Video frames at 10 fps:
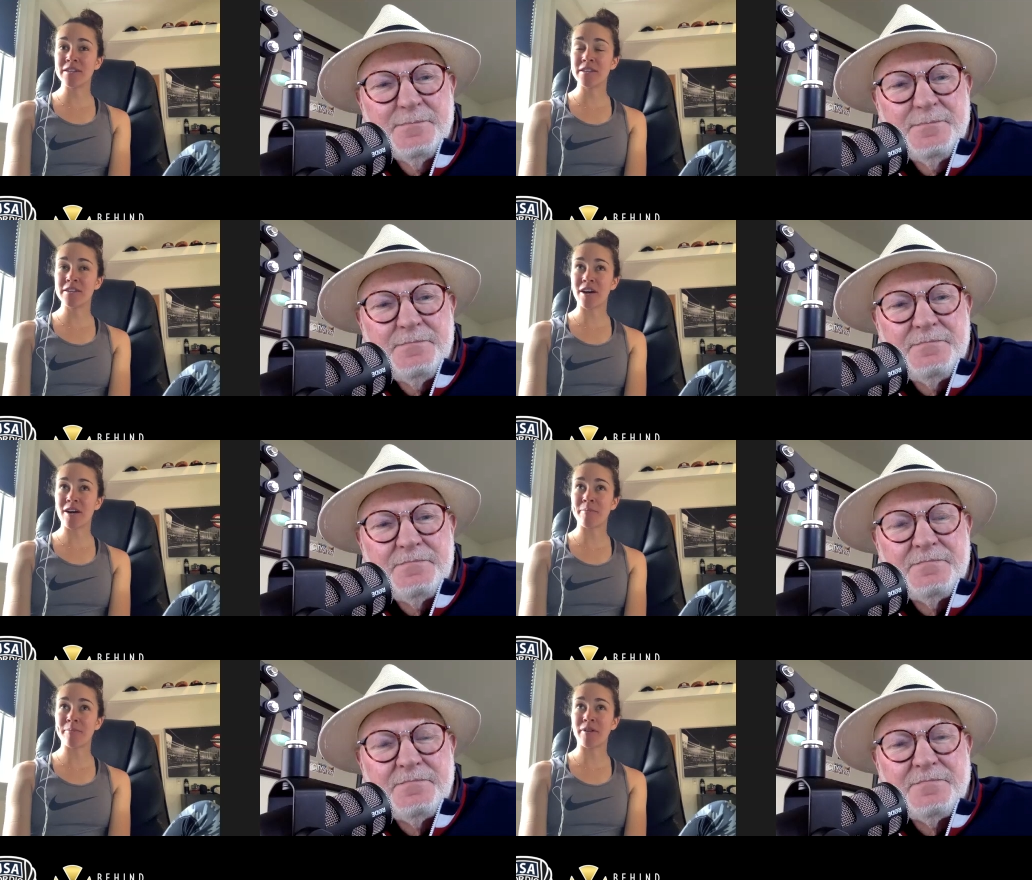Speaker 1: to the
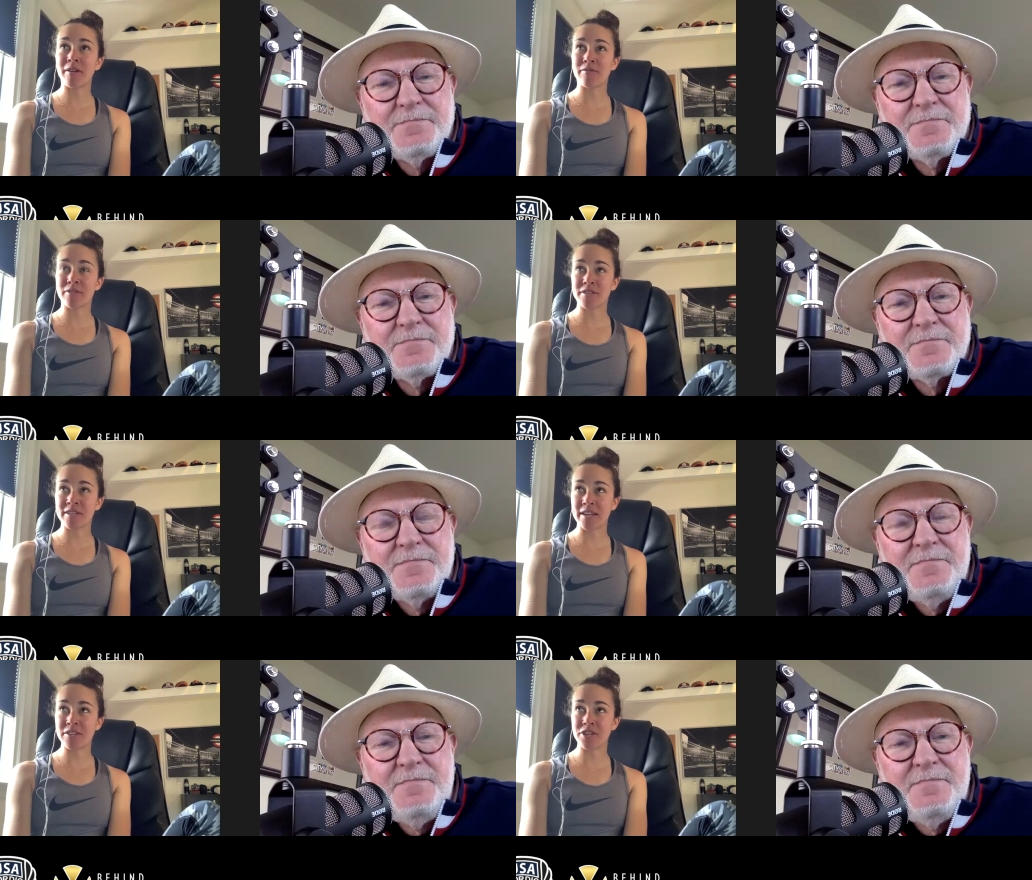top for a
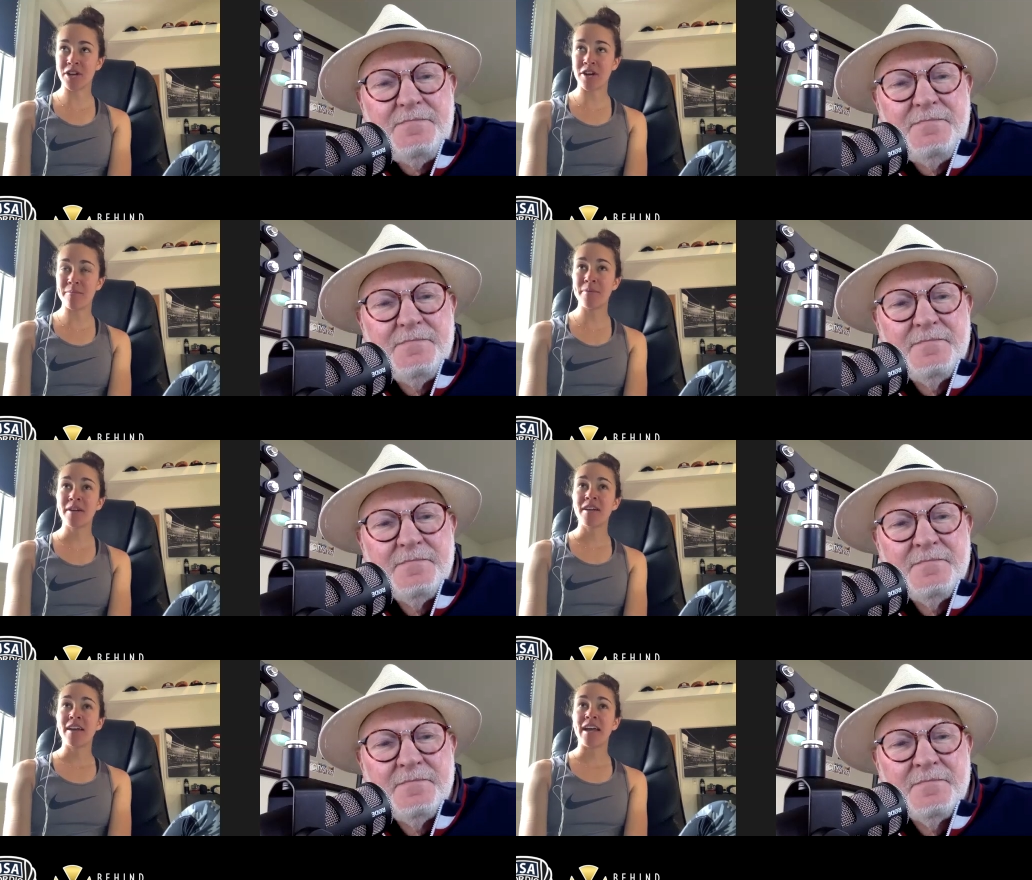second jump,
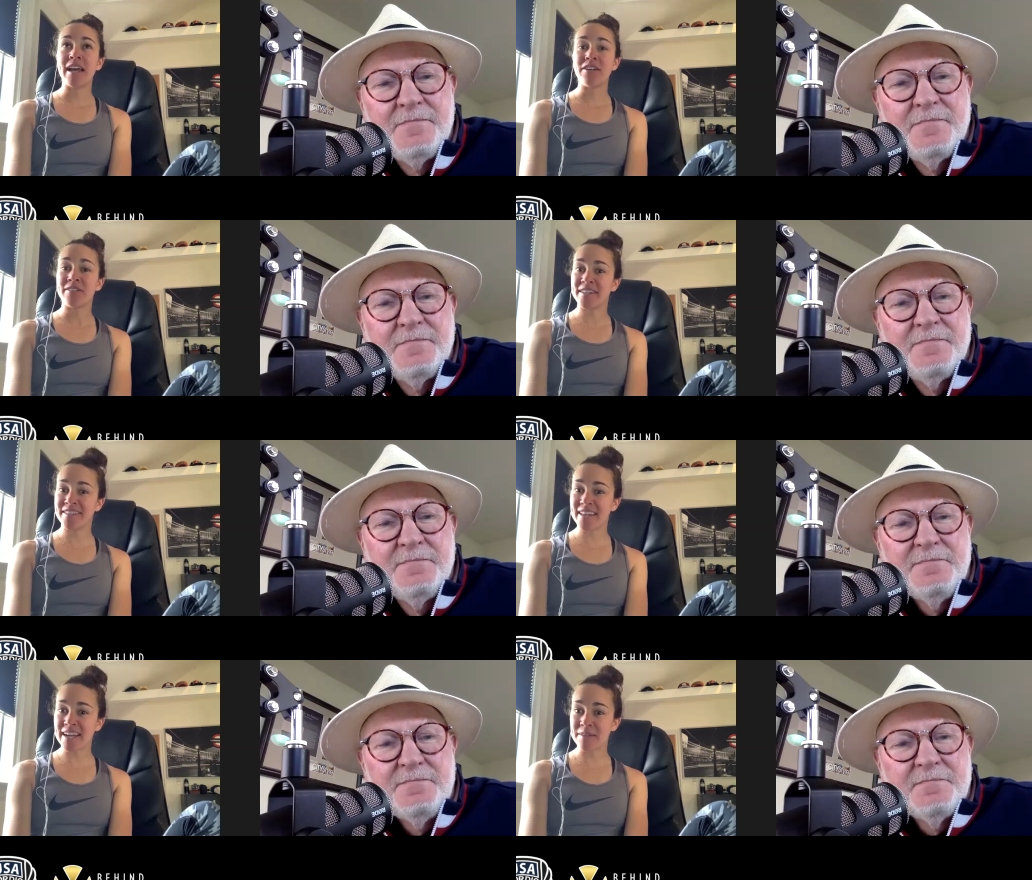and you're in
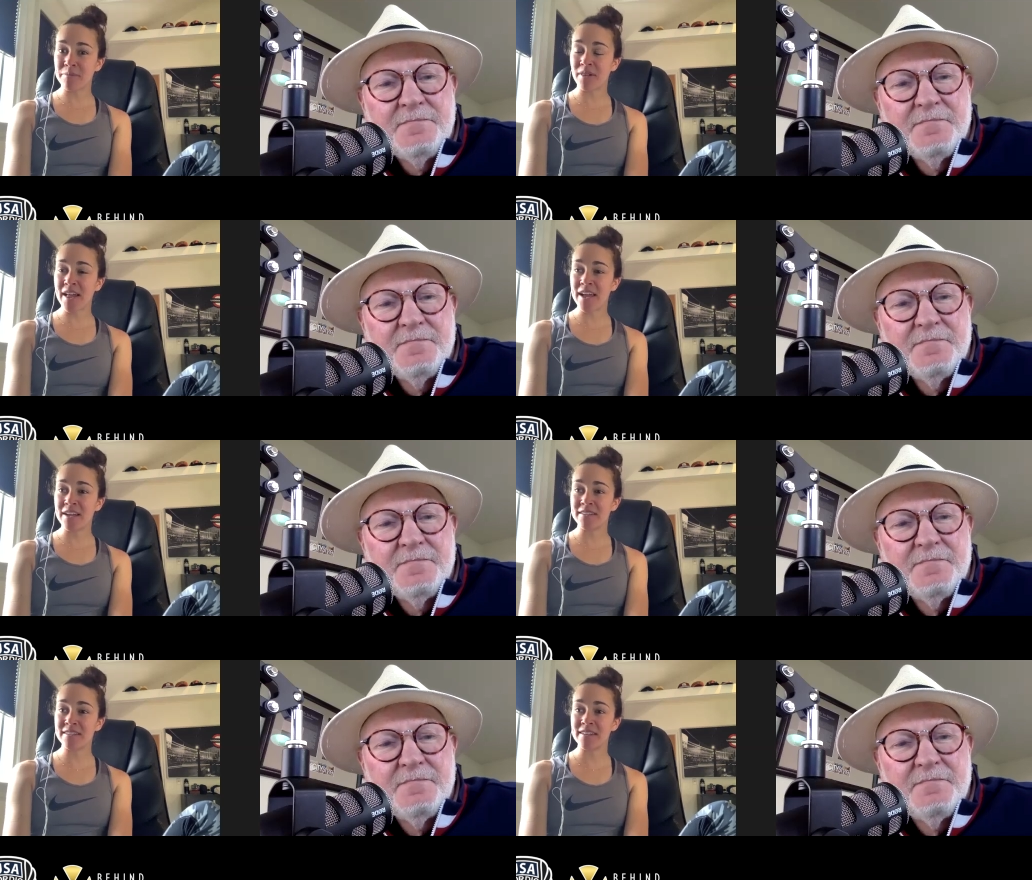second
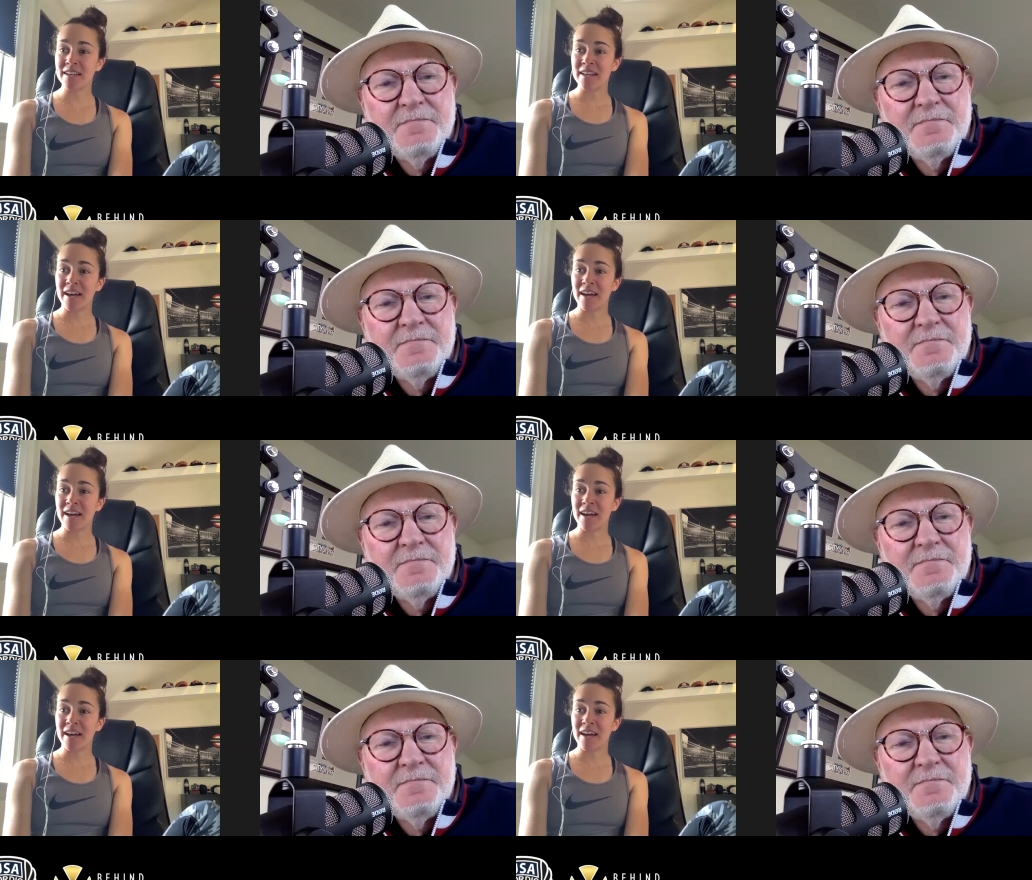place.